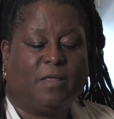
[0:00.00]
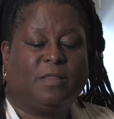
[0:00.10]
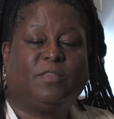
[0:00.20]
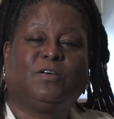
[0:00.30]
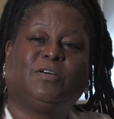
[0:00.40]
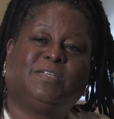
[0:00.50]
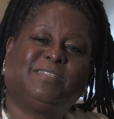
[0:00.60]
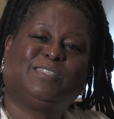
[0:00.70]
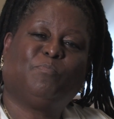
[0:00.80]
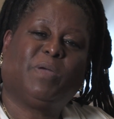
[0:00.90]
The Good
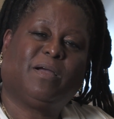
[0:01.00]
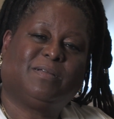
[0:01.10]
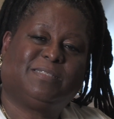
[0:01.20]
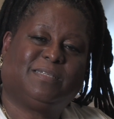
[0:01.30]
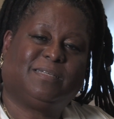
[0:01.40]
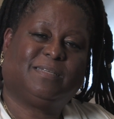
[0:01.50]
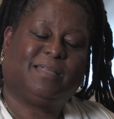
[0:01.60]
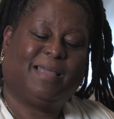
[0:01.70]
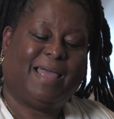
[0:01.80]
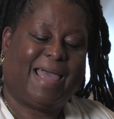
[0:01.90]
Samaritan
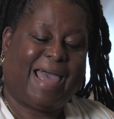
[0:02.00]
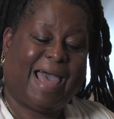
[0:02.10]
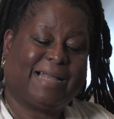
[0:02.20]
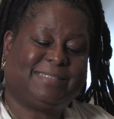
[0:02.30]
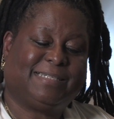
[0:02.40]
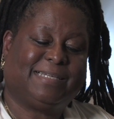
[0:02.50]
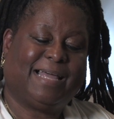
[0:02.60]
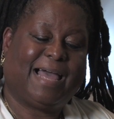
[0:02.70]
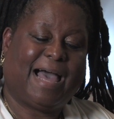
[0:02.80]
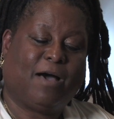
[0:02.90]
acted
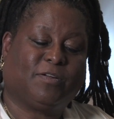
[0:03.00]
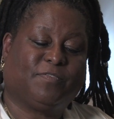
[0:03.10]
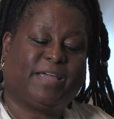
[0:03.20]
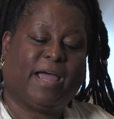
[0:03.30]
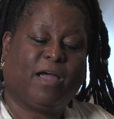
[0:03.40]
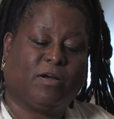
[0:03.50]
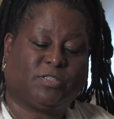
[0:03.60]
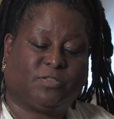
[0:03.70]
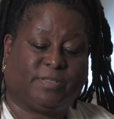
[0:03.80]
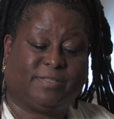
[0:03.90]
out of
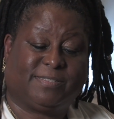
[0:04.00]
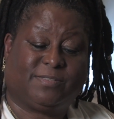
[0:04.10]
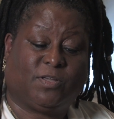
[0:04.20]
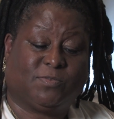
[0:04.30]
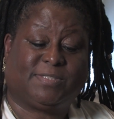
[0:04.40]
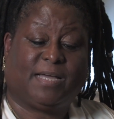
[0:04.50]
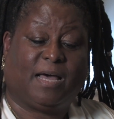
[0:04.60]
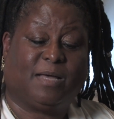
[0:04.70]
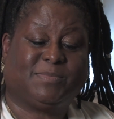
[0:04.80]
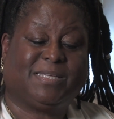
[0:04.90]
character in those
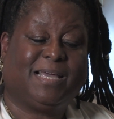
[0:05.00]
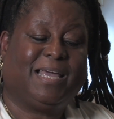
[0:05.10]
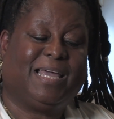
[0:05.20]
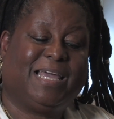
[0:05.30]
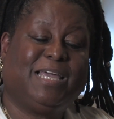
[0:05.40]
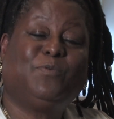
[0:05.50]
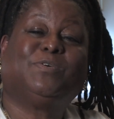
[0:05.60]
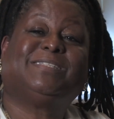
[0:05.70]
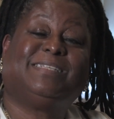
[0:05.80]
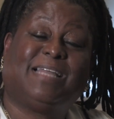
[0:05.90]
times. He
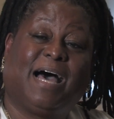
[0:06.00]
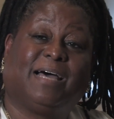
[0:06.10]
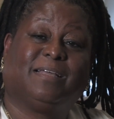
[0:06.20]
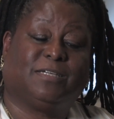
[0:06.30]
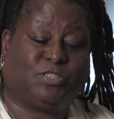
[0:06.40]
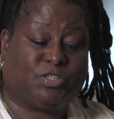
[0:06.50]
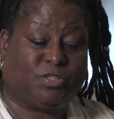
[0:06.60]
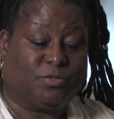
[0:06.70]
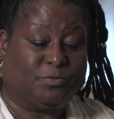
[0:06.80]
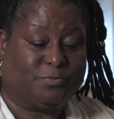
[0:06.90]
was not a
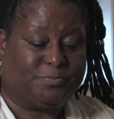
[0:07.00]
Jew.